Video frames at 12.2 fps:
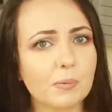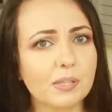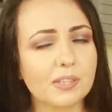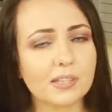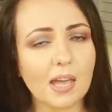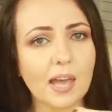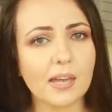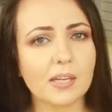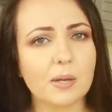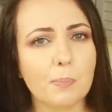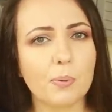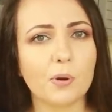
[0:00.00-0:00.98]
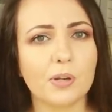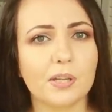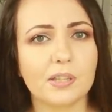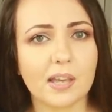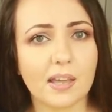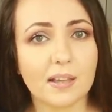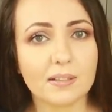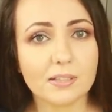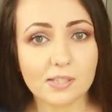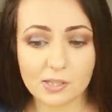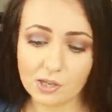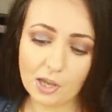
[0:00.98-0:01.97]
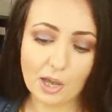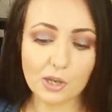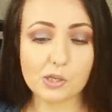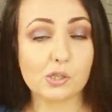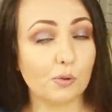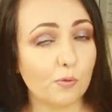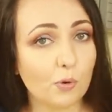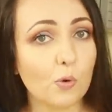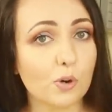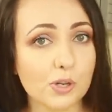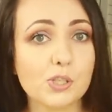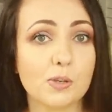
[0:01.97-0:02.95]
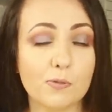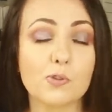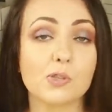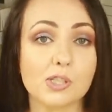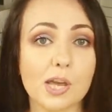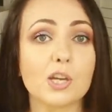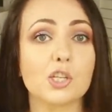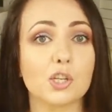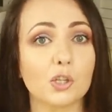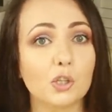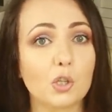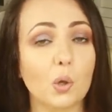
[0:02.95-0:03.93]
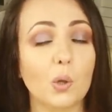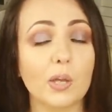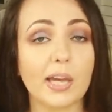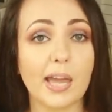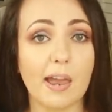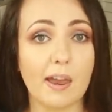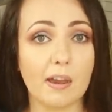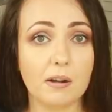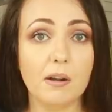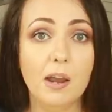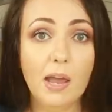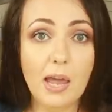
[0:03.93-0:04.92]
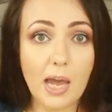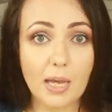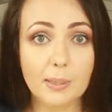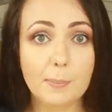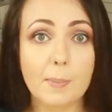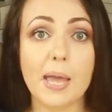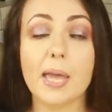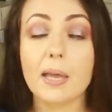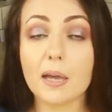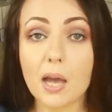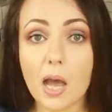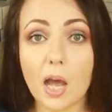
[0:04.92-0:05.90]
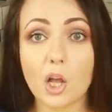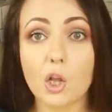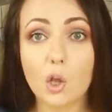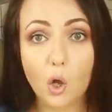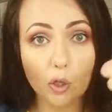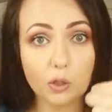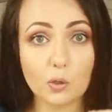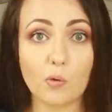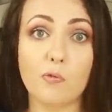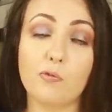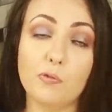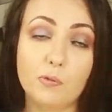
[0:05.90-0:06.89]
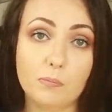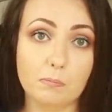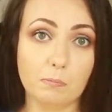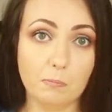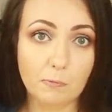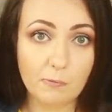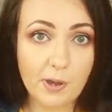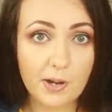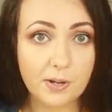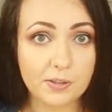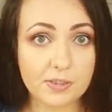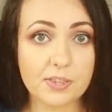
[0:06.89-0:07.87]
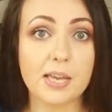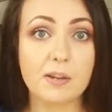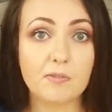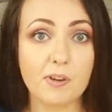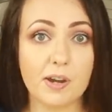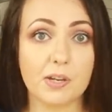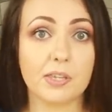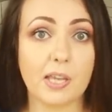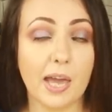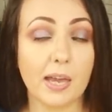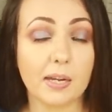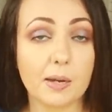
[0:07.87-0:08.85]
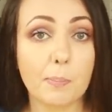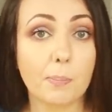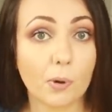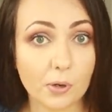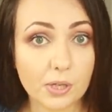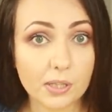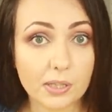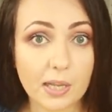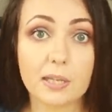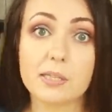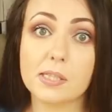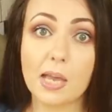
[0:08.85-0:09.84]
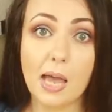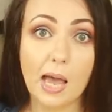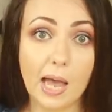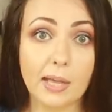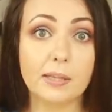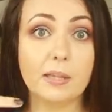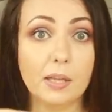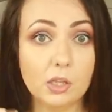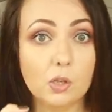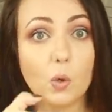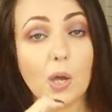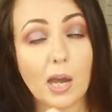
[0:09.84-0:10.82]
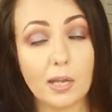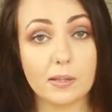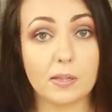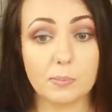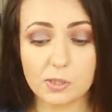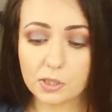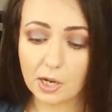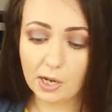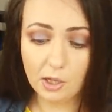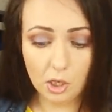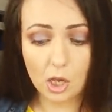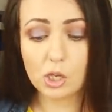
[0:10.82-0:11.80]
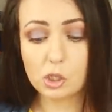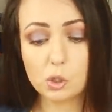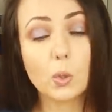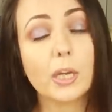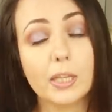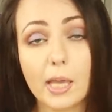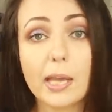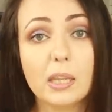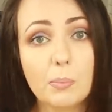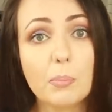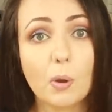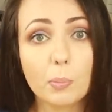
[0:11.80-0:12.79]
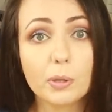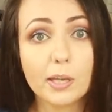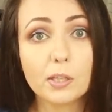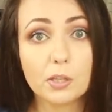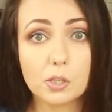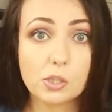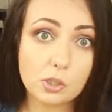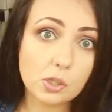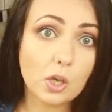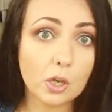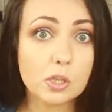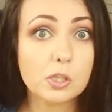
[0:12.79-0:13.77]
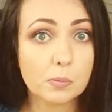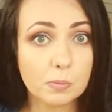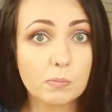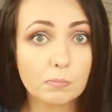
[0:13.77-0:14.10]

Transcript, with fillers: with tiny ponytails? Yes, of course, if you section doll hair and make a lot of very thin, very tiny ponytails and then you cut them straight, yes, you can get a bob like this, yes.